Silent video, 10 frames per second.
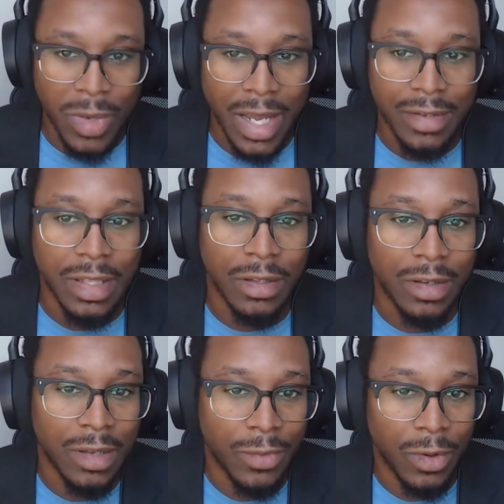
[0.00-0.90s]
are we actually
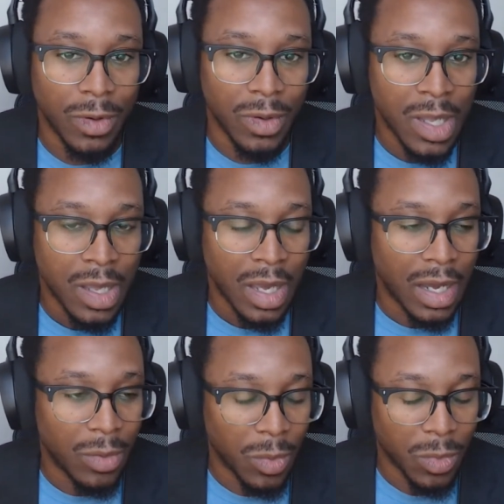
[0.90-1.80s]
looking for
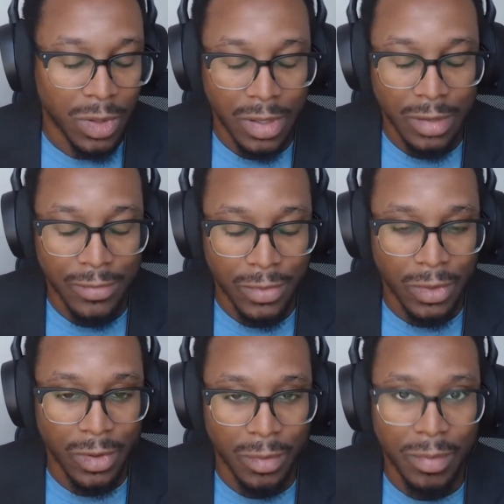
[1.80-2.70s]
uh, when we're looking for